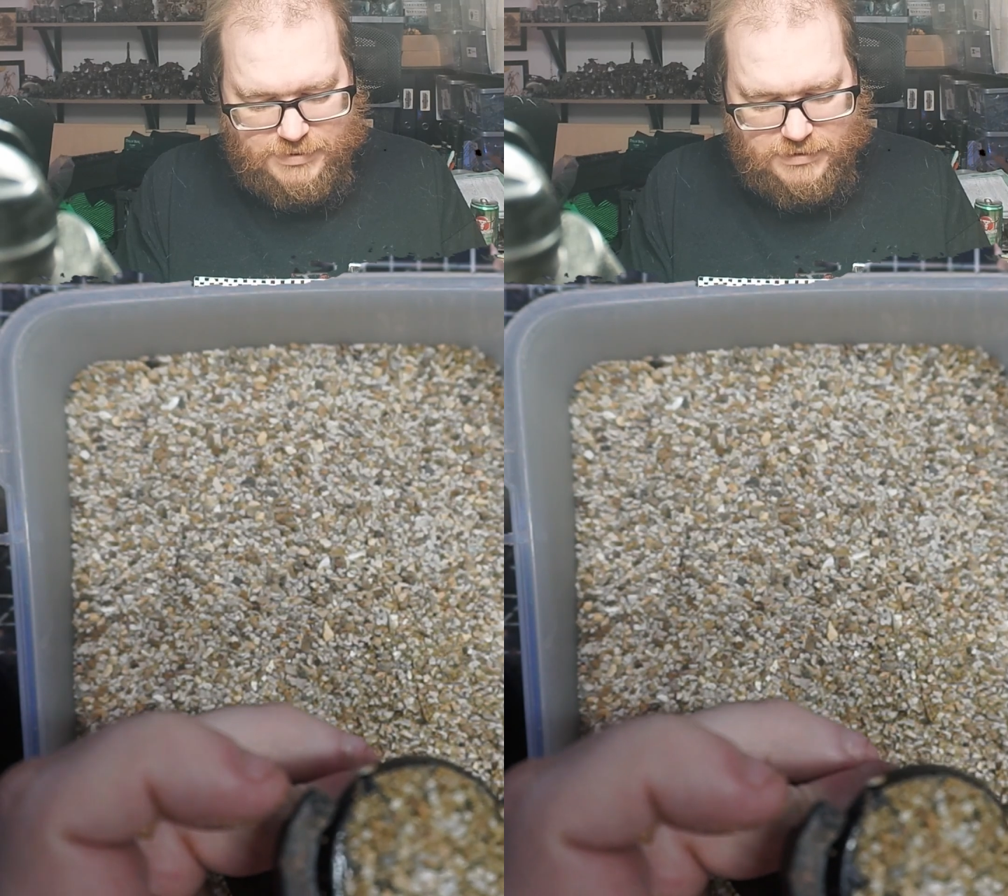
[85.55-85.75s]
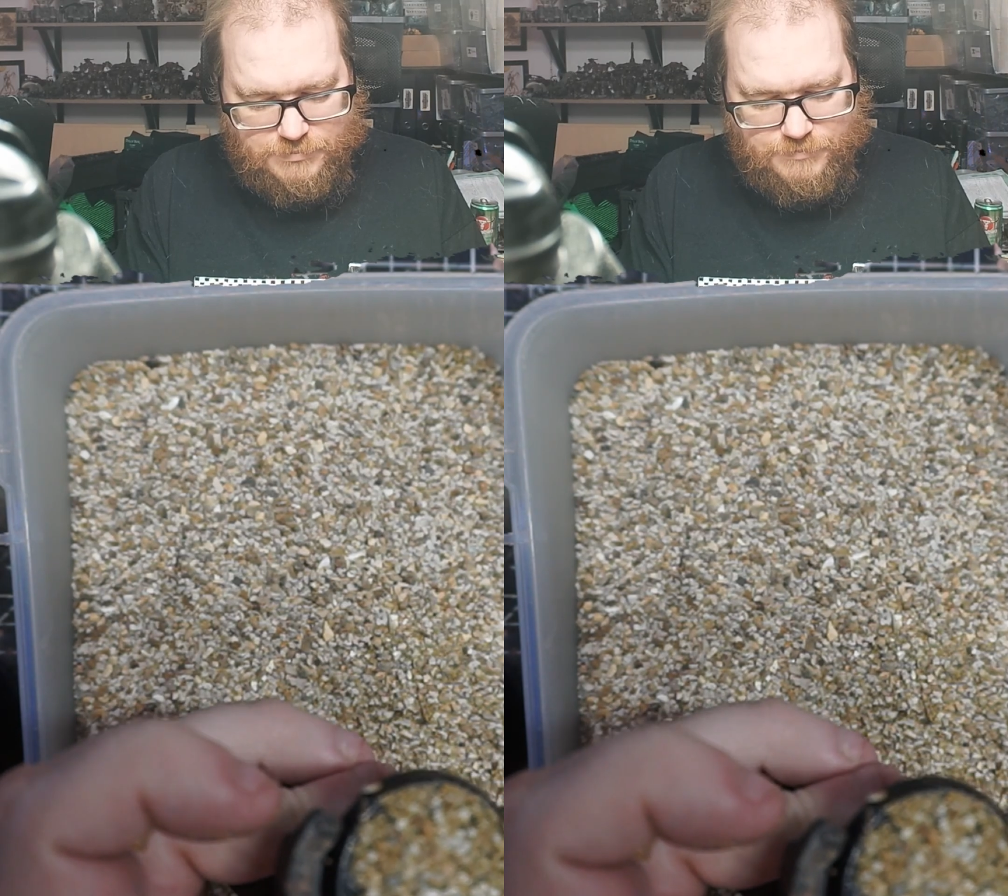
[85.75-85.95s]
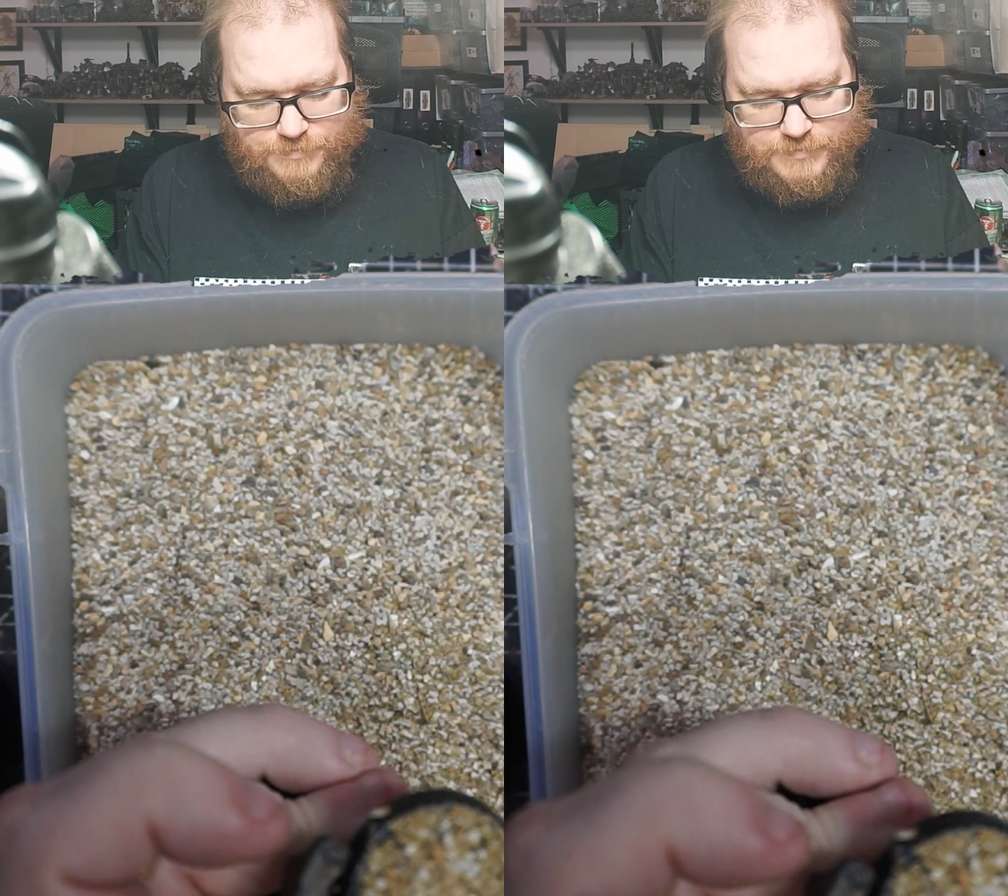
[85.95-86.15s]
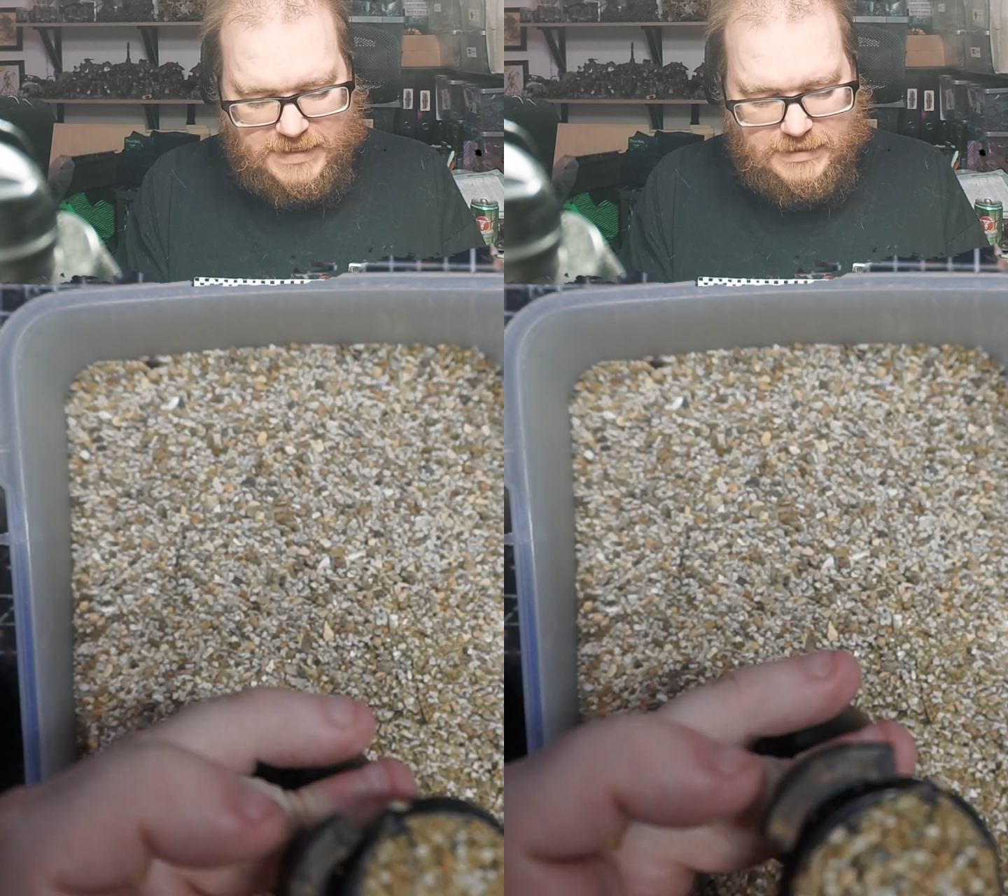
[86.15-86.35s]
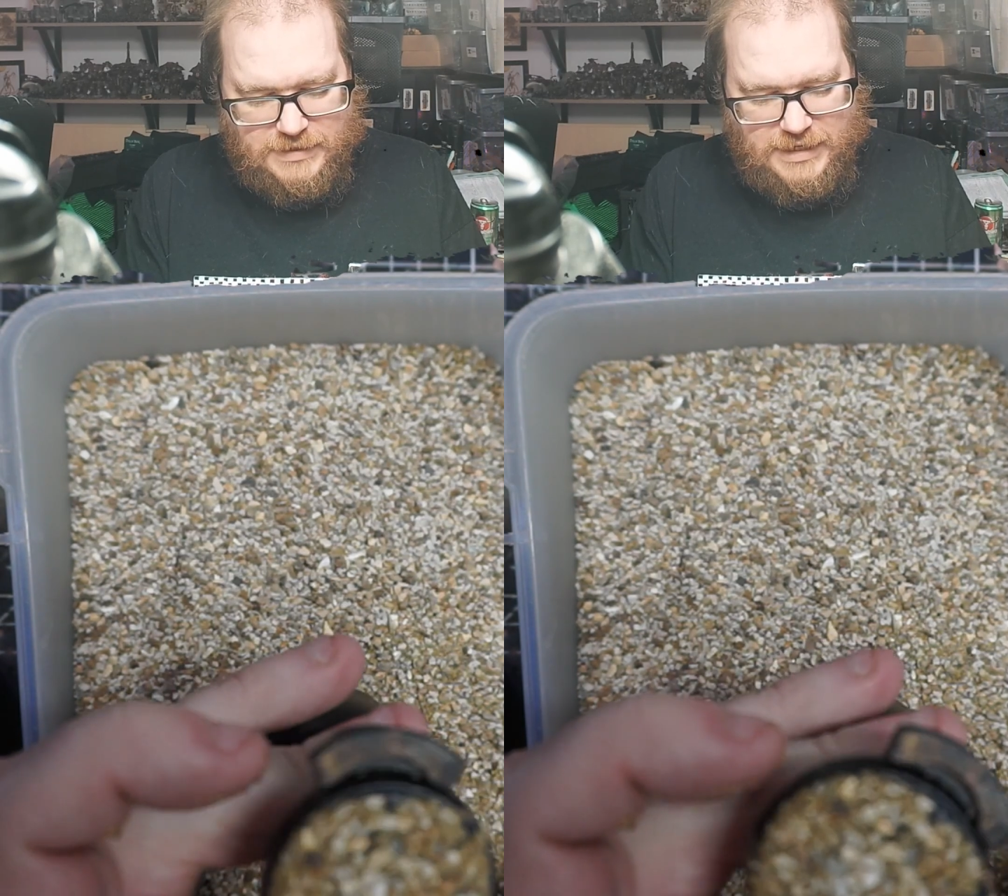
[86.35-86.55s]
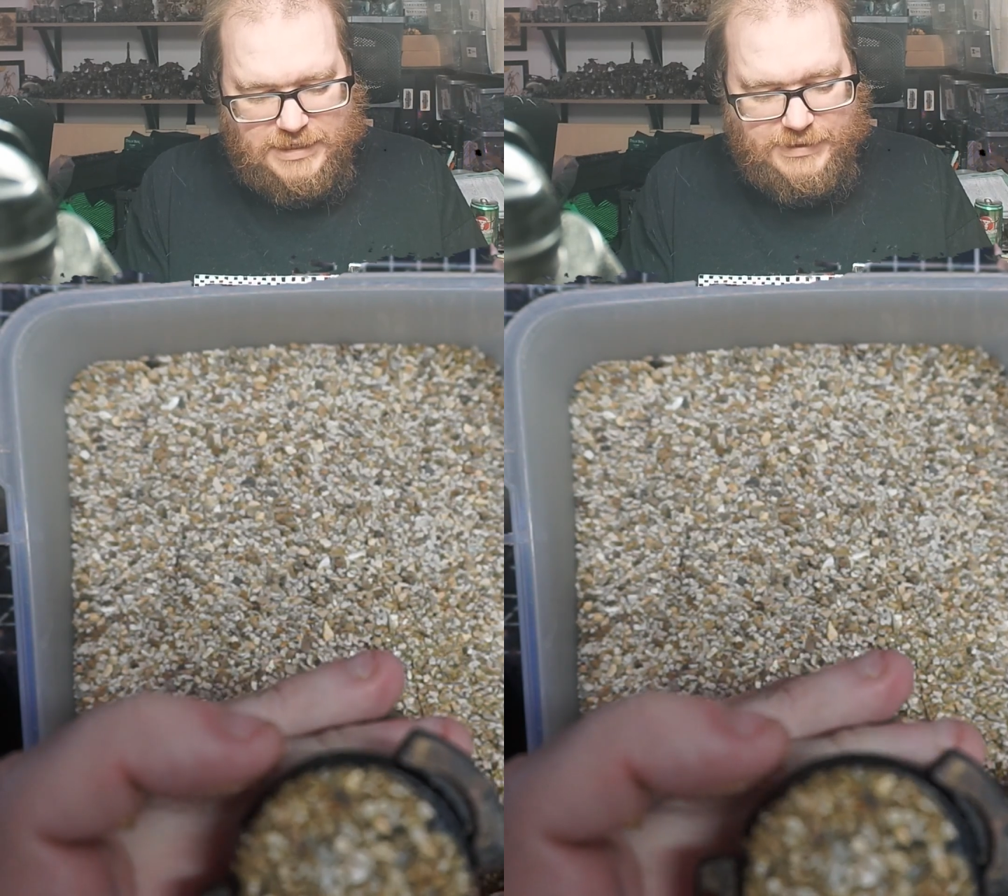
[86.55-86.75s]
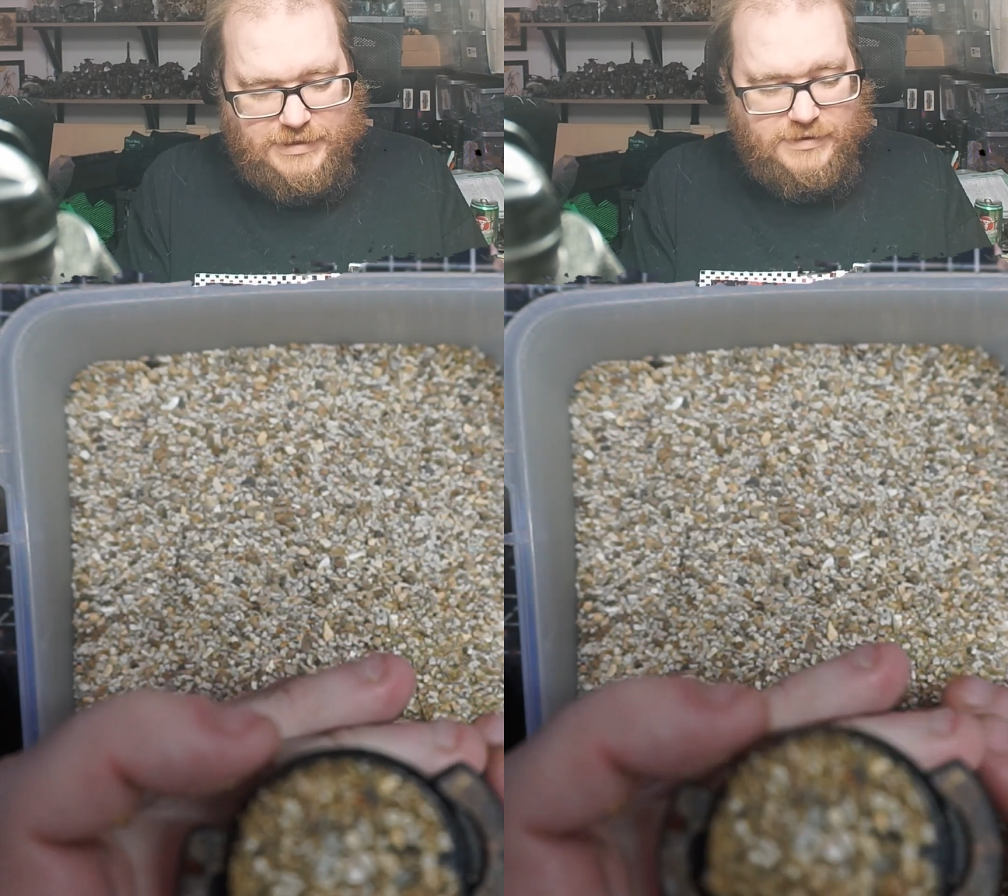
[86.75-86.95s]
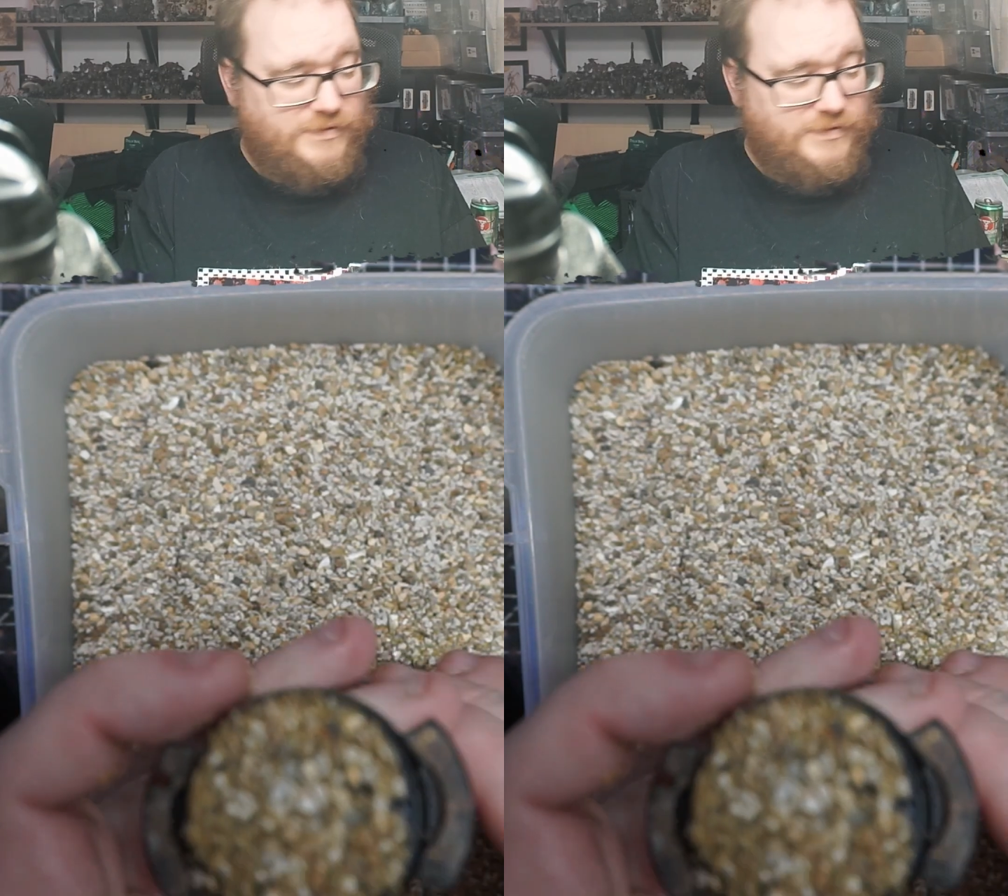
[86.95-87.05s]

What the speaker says: But anyway,